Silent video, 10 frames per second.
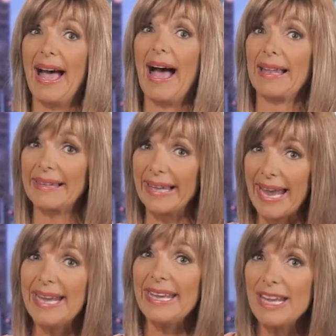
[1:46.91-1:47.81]
A
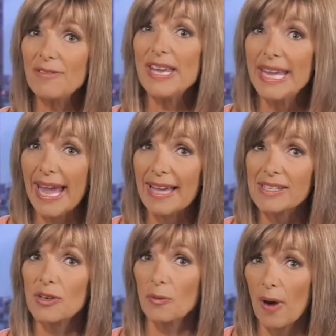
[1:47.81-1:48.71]
late evening
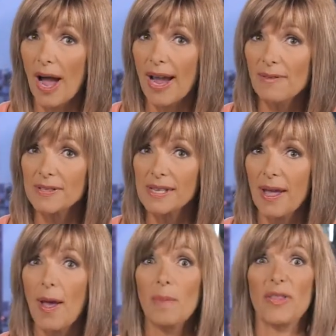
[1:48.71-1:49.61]
guest arrives,
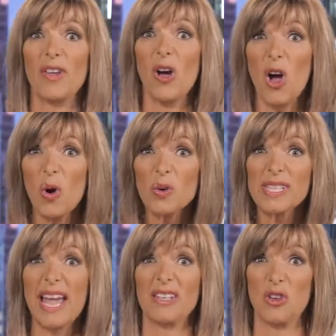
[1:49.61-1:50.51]
but the
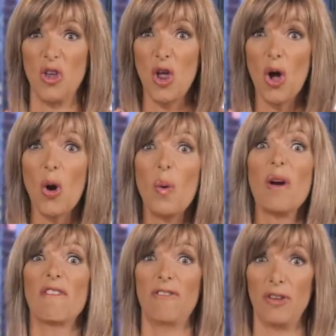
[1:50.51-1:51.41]
host has no
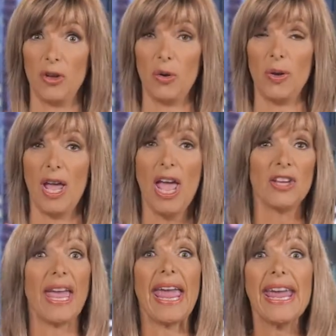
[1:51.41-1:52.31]
food.
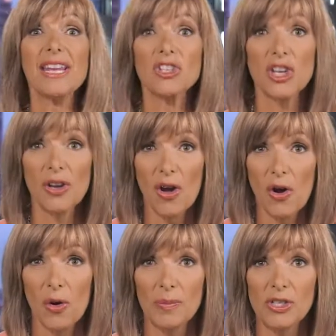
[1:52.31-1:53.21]
Ancient
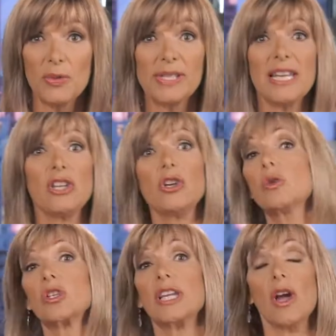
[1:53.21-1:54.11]
homes, you see,
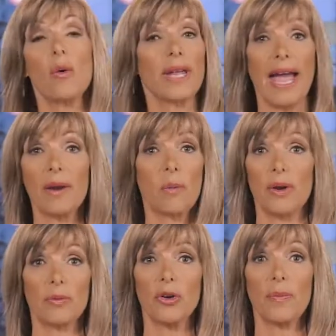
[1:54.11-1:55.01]
usually only had
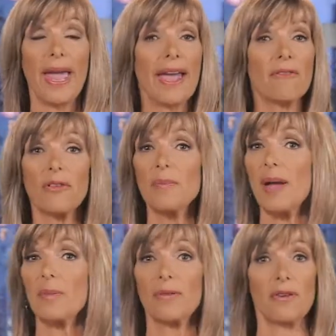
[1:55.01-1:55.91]
one room. Every
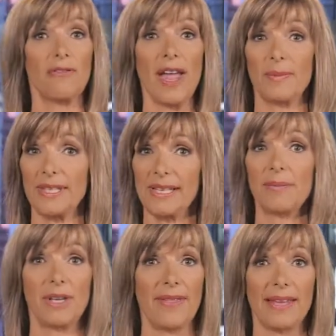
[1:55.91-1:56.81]
member of the family
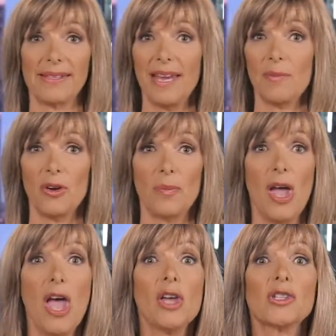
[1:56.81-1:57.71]
slept in that same room.
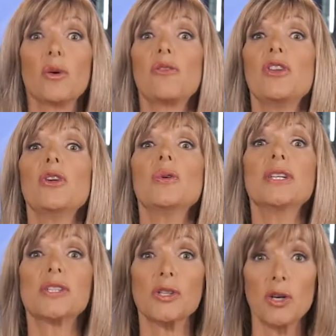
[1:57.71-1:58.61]
So if you
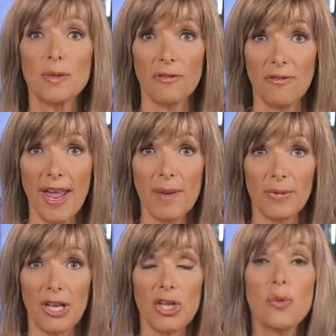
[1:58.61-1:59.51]
disturbed a
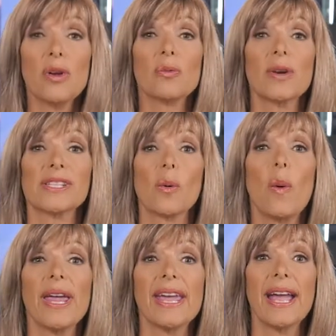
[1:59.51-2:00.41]
family, you would risk
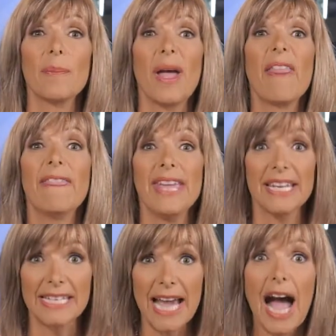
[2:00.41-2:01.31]
waking up the
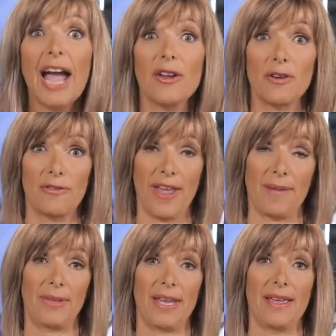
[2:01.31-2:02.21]
entire
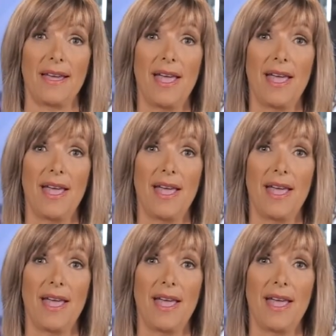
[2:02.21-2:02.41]
family.